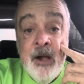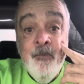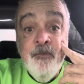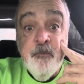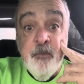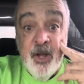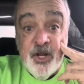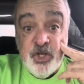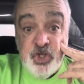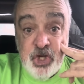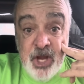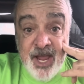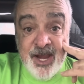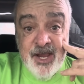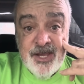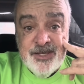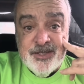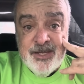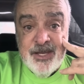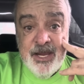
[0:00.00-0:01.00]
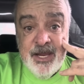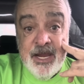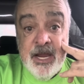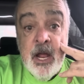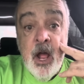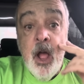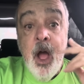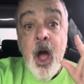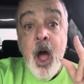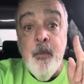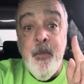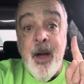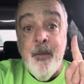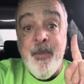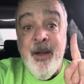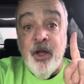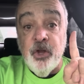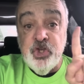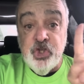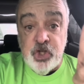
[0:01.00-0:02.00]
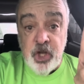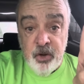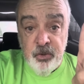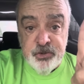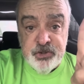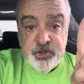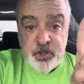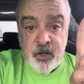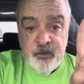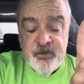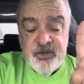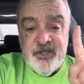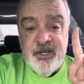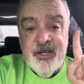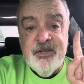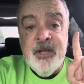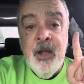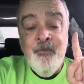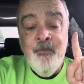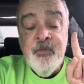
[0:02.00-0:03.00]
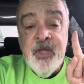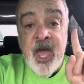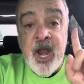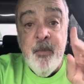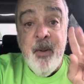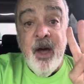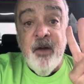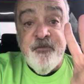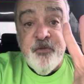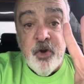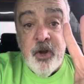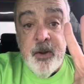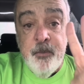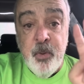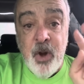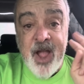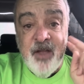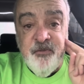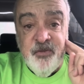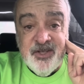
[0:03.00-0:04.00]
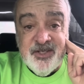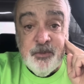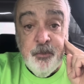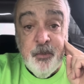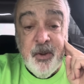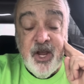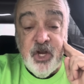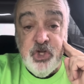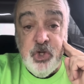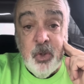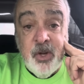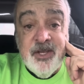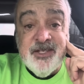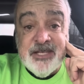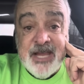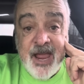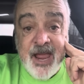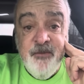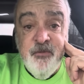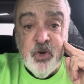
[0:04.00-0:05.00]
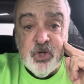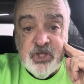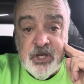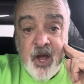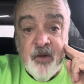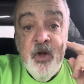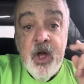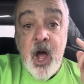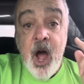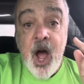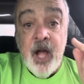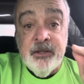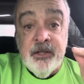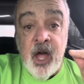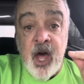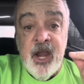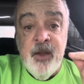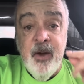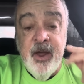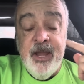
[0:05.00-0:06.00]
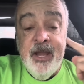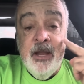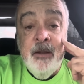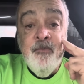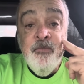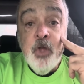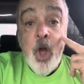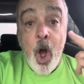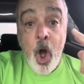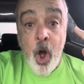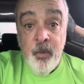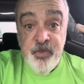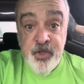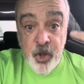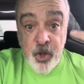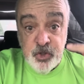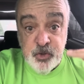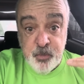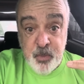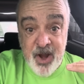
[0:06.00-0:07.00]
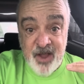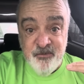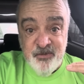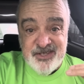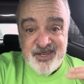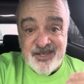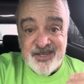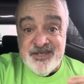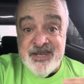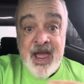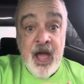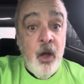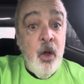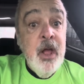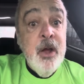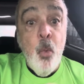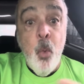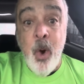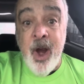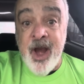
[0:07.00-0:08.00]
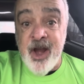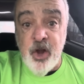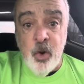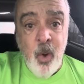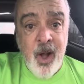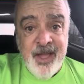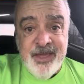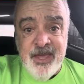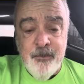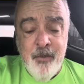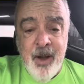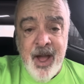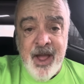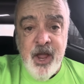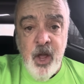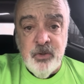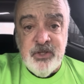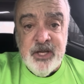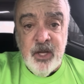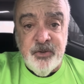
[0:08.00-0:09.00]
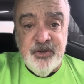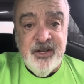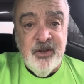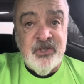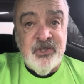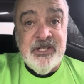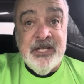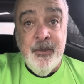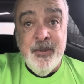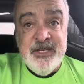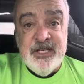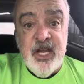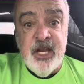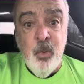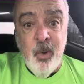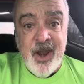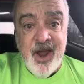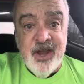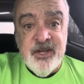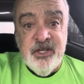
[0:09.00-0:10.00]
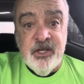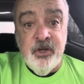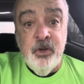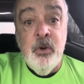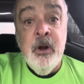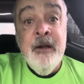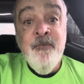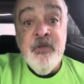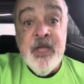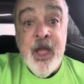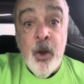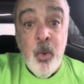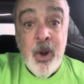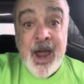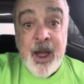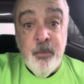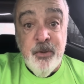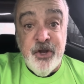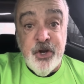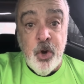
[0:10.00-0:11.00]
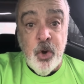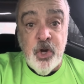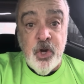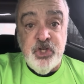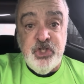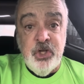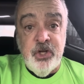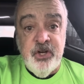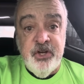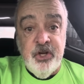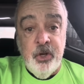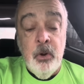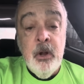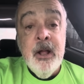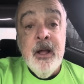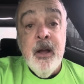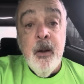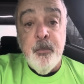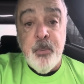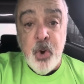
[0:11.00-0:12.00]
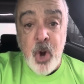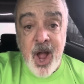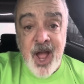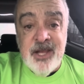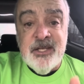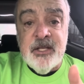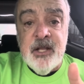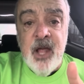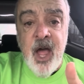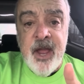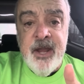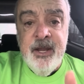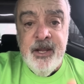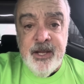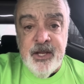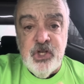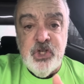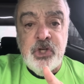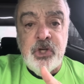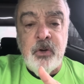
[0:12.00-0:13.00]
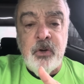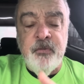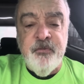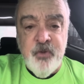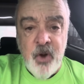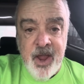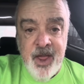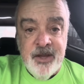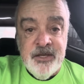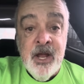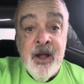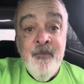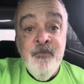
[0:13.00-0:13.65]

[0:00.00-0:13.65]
But check and see about shuttle services and about free breakfasts, because you can save yourself a lot of money on those breakfasts. Now, where do I get my hotel deals? Let me tell you what I do and what I would encourage you to do. Priceline is your friend.